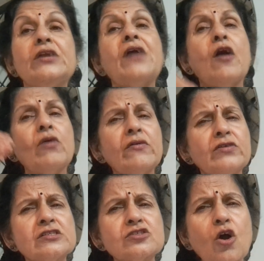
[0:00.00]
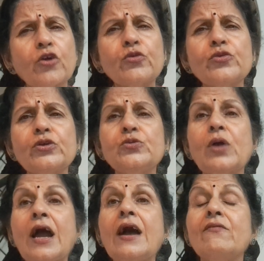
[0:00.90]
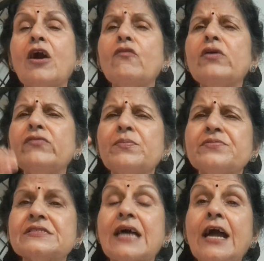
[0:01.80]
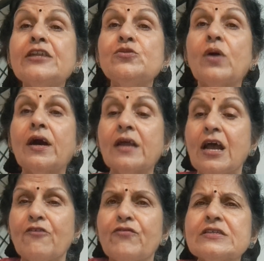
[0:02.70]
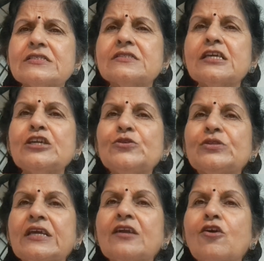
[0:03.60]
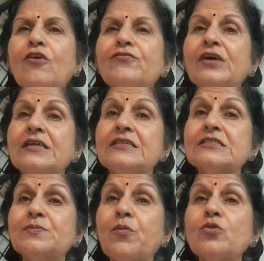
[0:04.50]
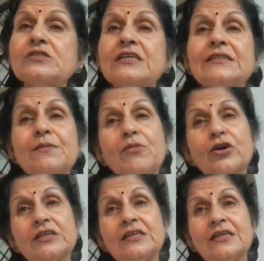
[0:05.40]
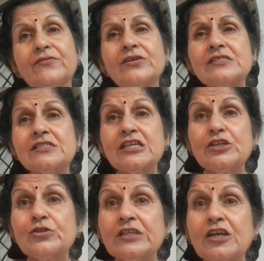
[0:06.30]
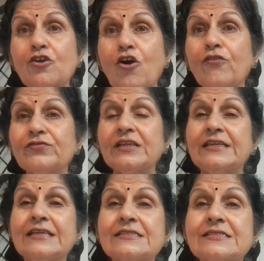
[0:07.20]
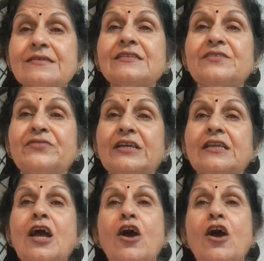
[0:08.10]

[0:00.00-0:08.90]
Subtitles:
however sorrow you have, however sad you are, first thing you think of disposing the body. First thing you think of the death certificate.